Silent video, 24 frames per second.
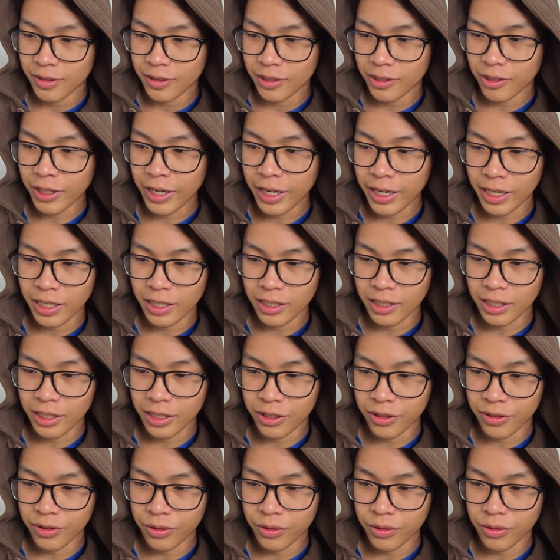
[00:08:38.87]
So yeah, I
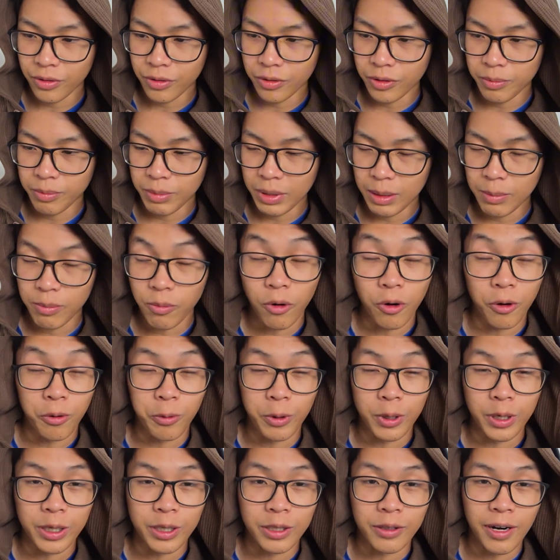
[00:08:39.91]
need to do a bit more
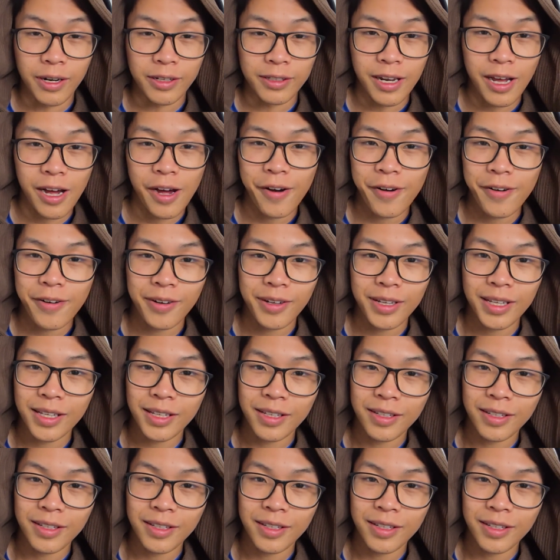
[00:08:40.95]
work right now.